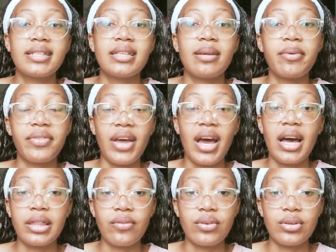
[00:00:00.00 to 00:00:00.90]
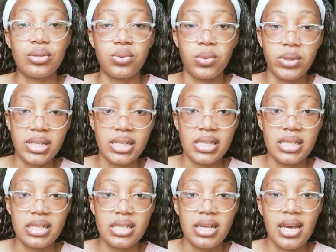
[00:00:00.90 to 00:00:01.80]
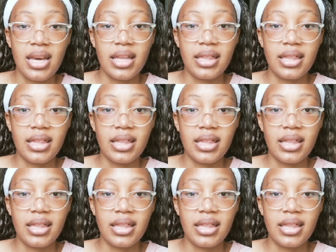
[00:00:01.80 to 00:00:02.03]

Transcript: some of the other resources